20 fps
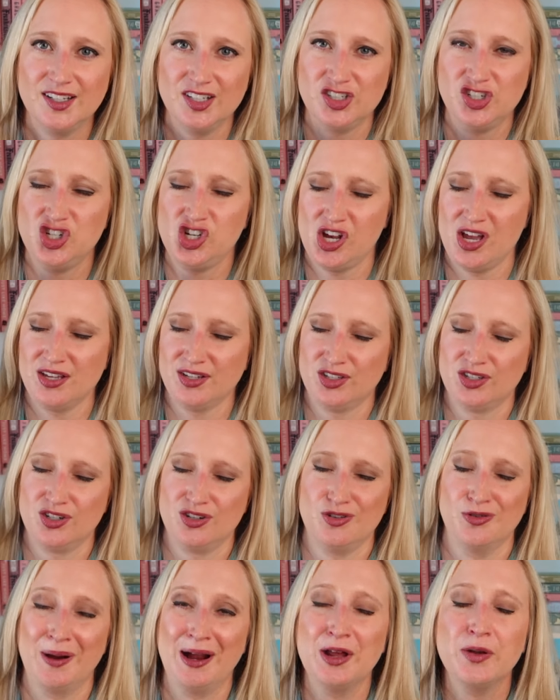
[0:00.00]

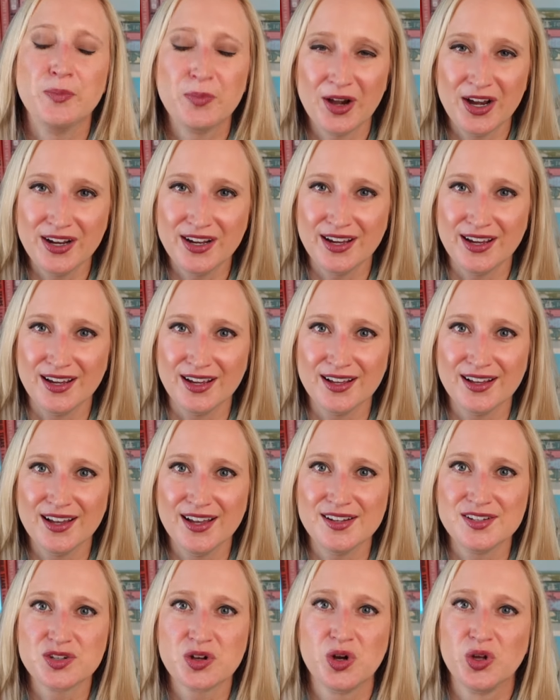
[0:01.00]
just groundbreaking.
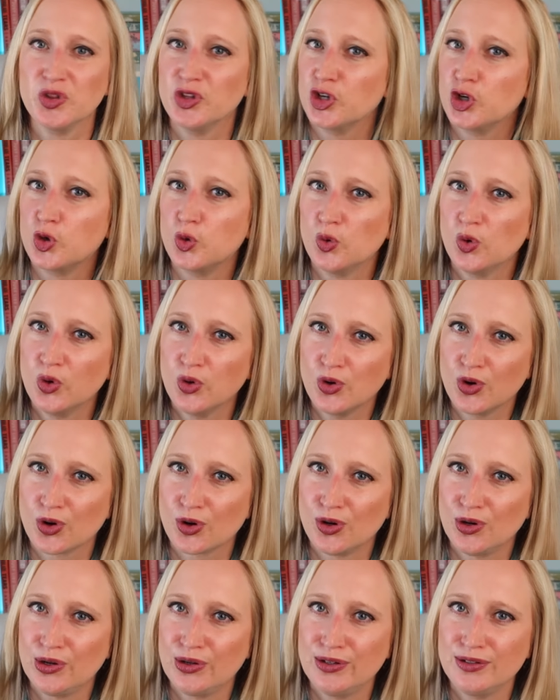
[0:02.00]
It's called the cool
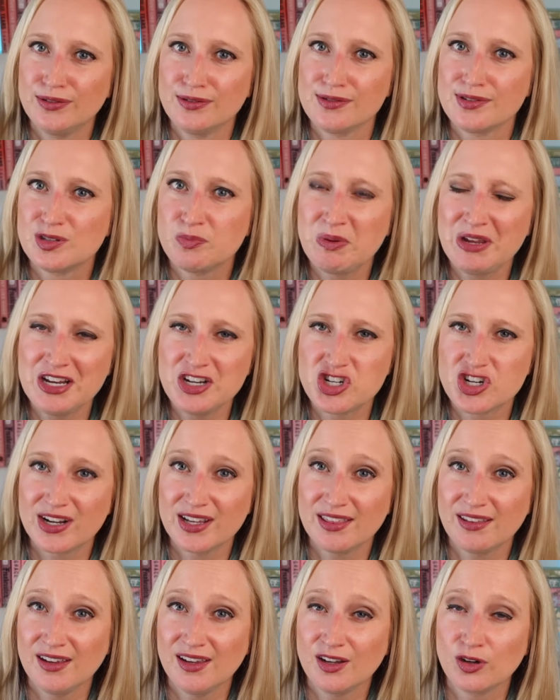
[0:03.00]
girl speech,
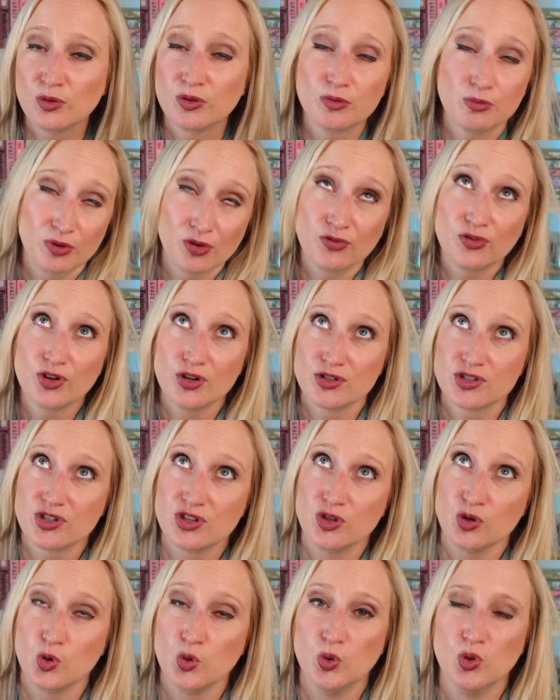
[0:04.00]
I think, or refers
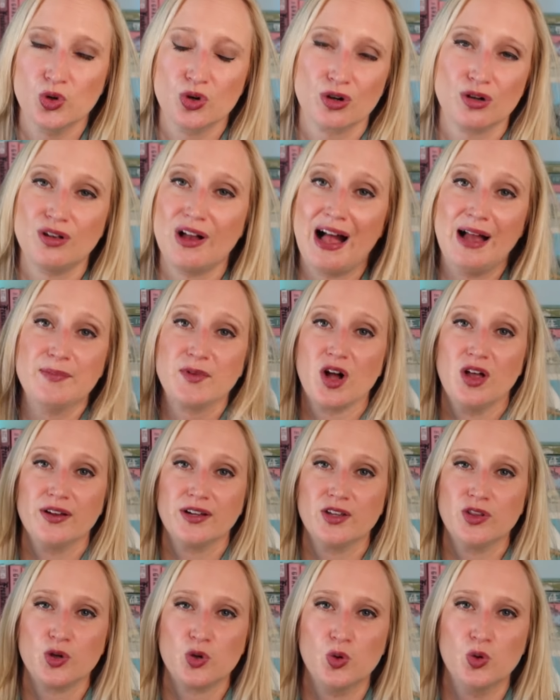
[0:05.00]
to the cool girl. I'm
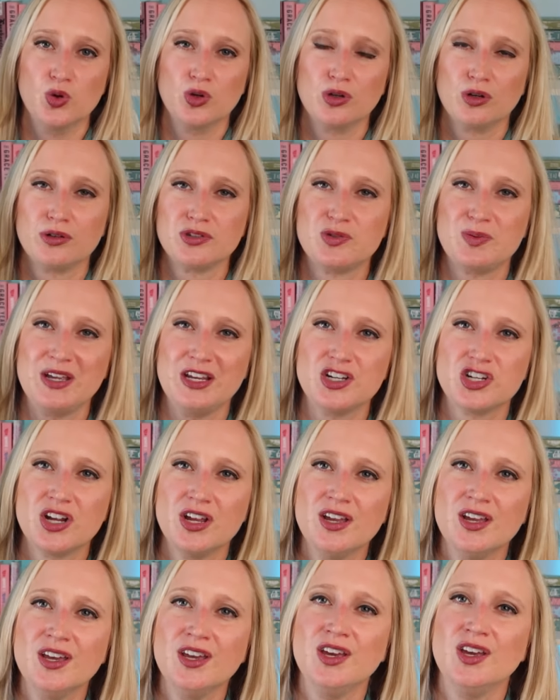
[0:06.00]
calling it the cool girl speech,
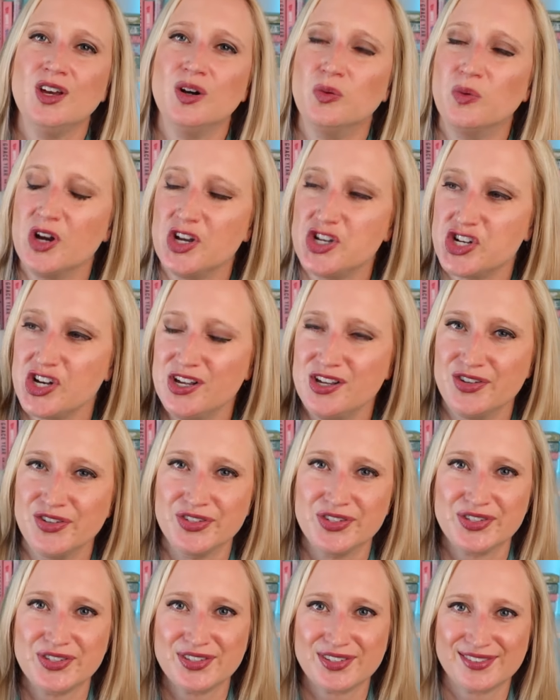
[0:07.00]
which
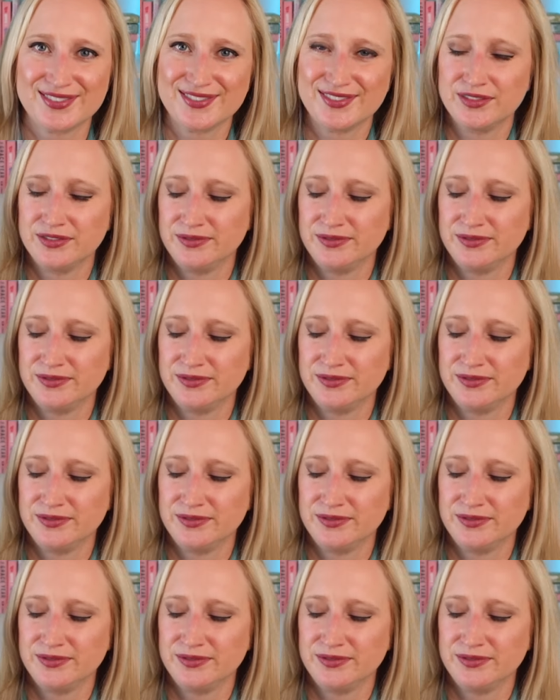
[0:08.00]
is